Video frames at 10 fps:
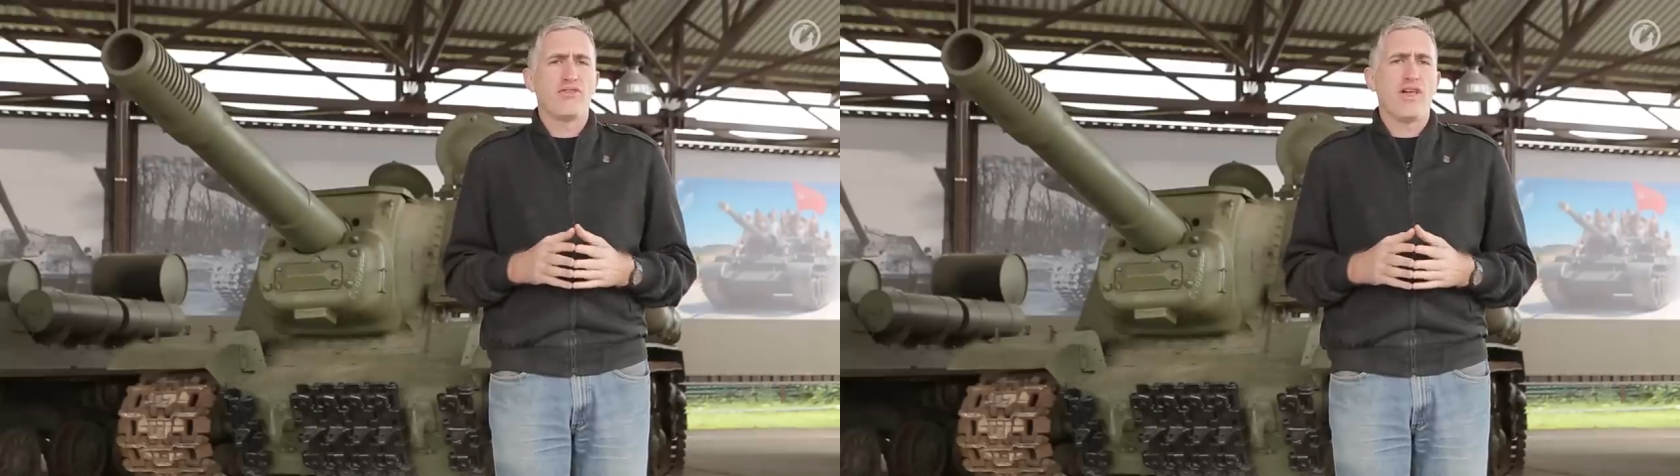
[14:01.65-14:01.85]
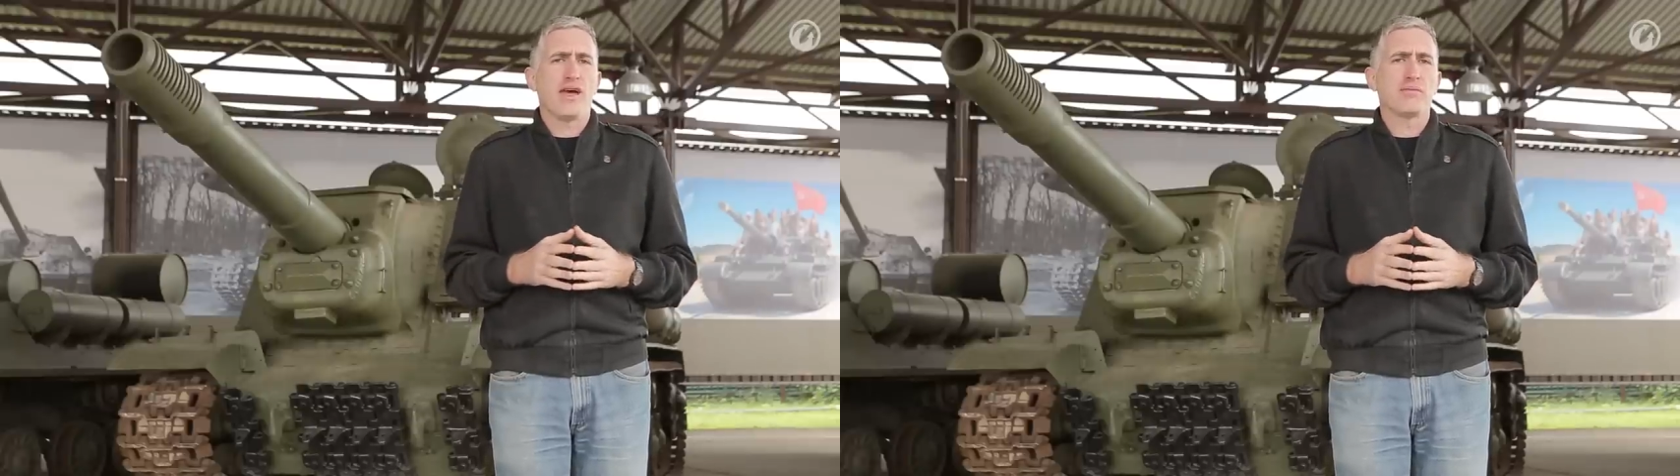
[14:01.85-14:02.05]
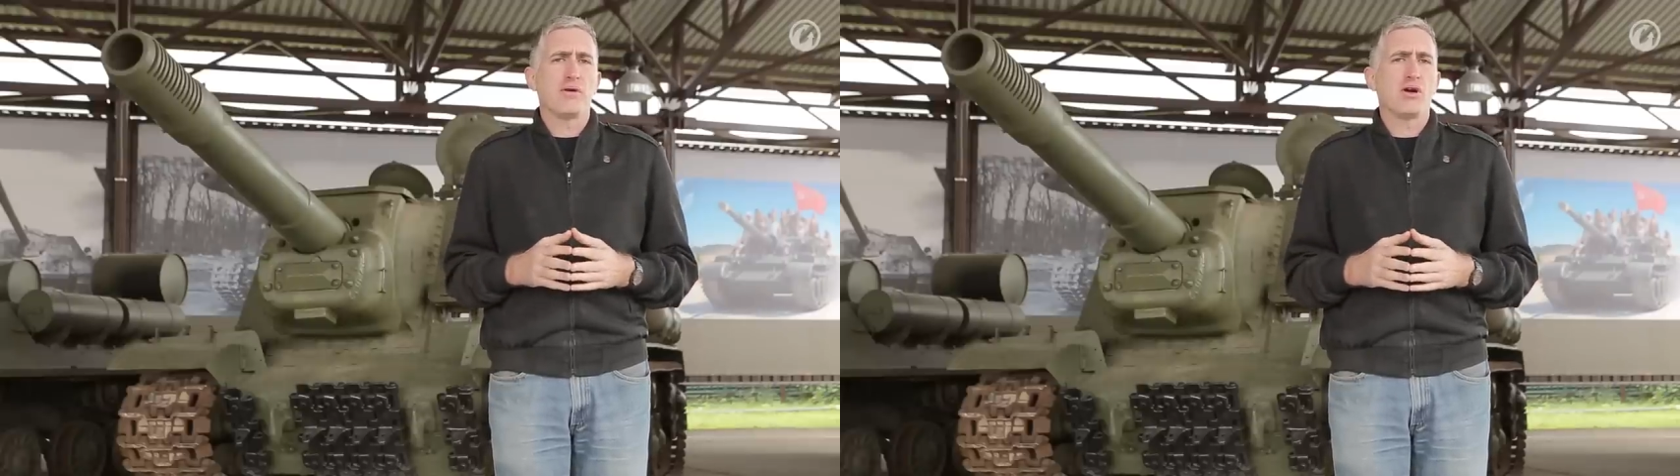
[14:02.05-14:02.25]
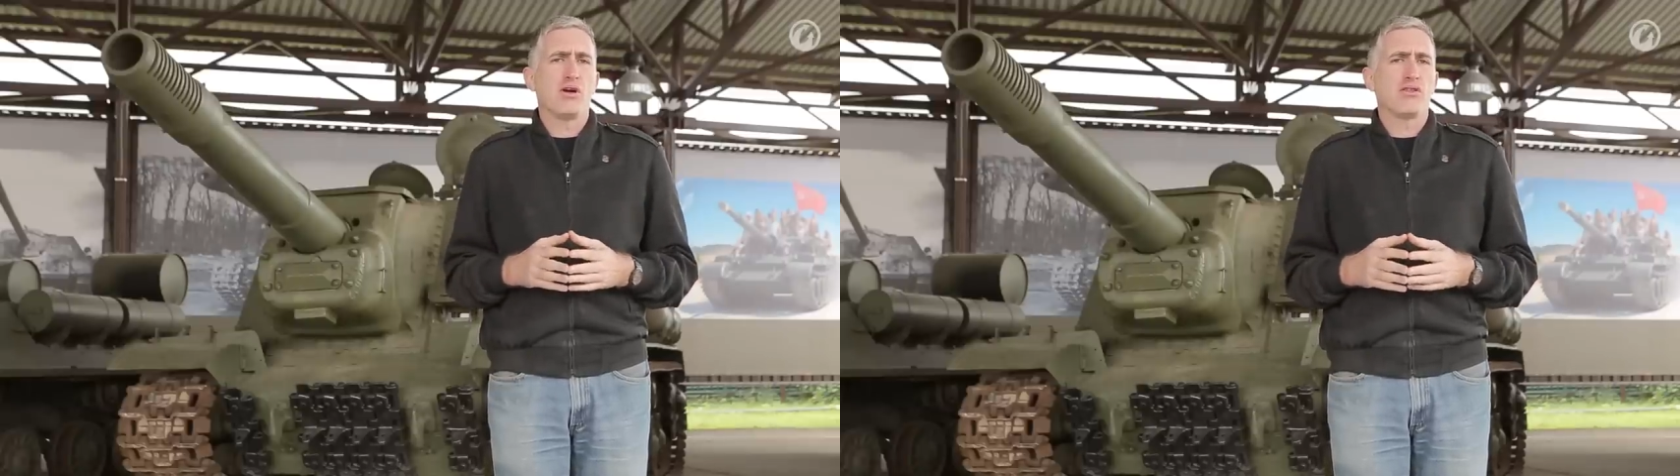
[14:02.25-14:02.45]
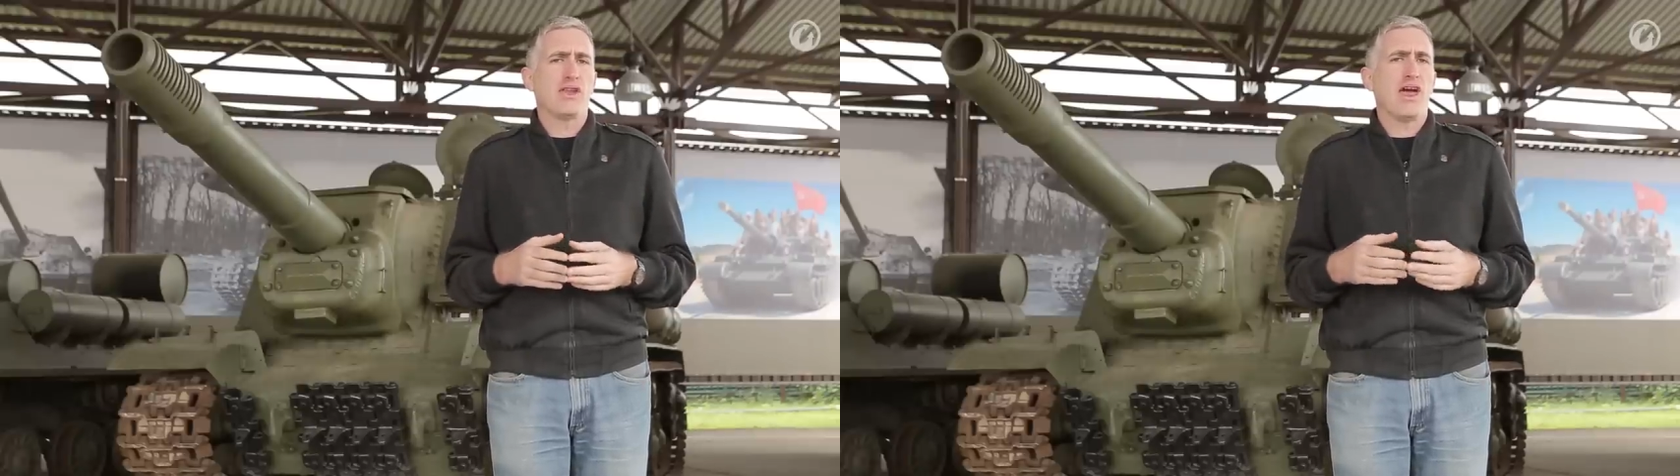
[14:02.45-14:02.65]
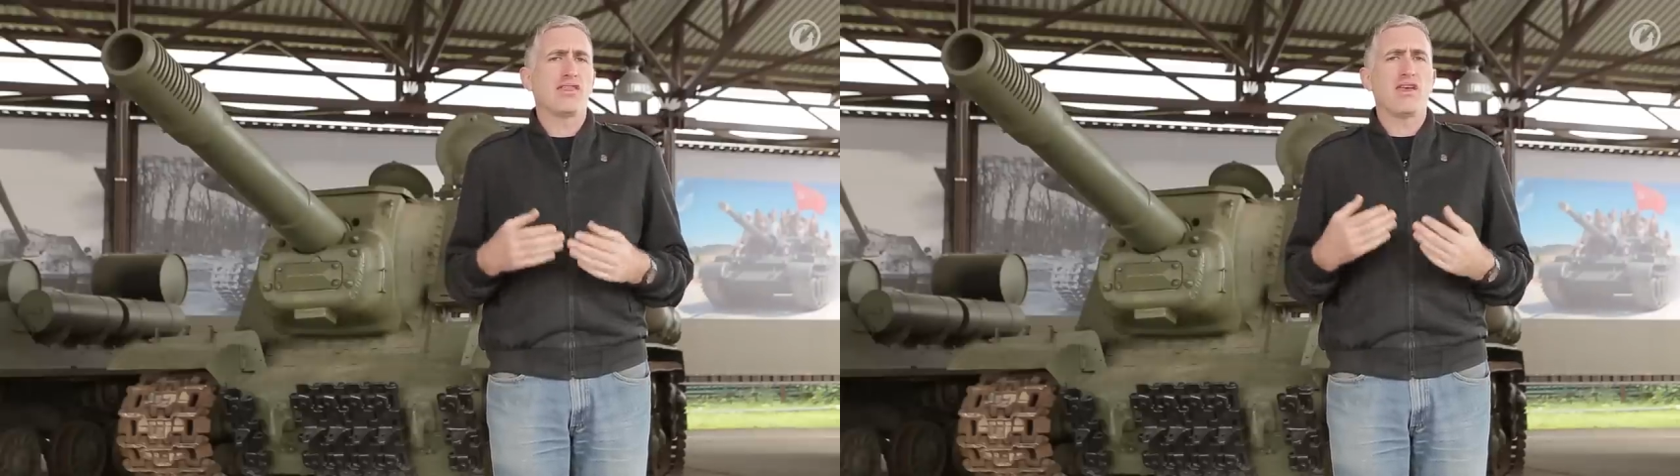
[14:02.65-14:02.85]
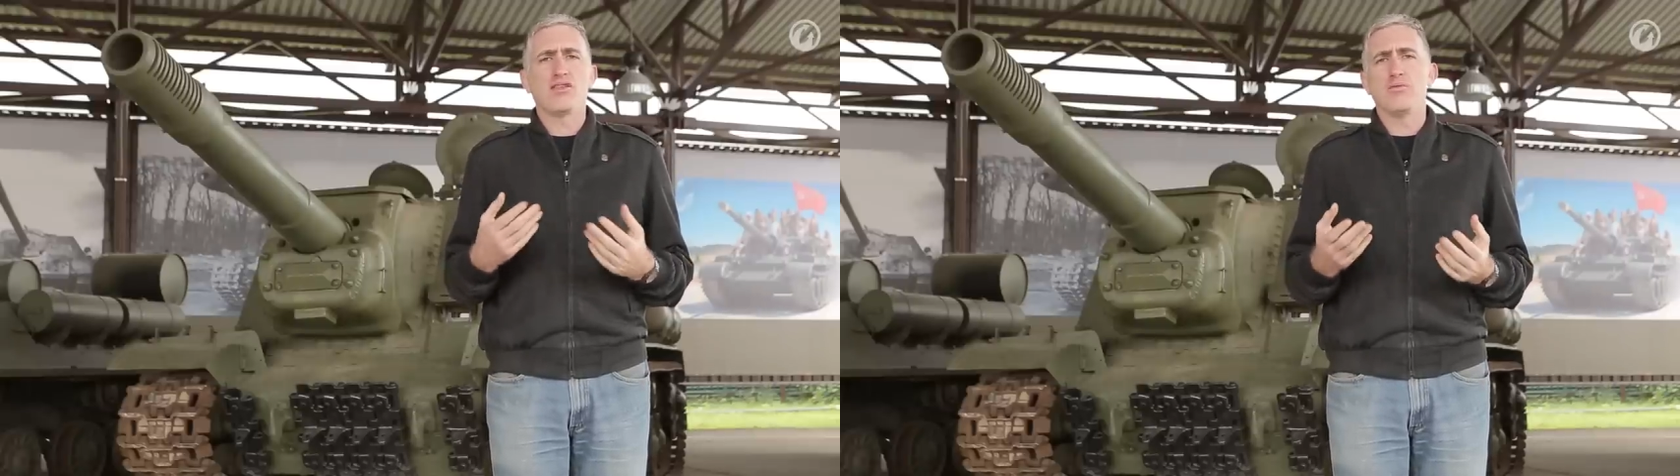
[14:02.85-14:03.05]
flack because it has a